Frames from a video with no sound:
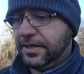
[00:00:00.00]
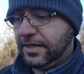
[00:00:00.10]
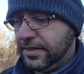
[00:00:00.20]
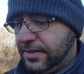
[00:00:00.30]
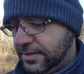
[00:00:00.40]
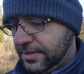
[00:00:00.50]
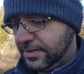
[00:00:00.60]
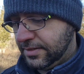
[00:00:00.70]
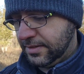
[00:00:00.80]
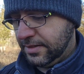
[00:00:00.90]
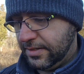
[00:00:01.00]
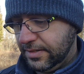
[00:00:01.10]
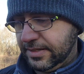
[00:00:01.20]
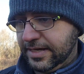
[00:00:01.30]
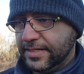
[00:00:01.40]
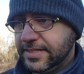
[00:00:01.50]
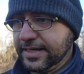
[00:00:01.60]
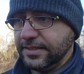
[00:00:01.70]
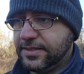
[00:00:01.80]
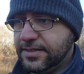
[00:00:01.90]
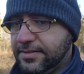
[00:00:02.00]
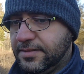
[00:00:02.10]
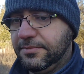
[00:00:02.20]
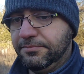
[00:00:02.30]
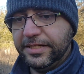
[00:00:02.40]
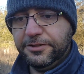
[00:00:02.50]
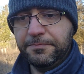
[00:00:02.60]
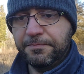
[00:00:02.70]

a intact bellow,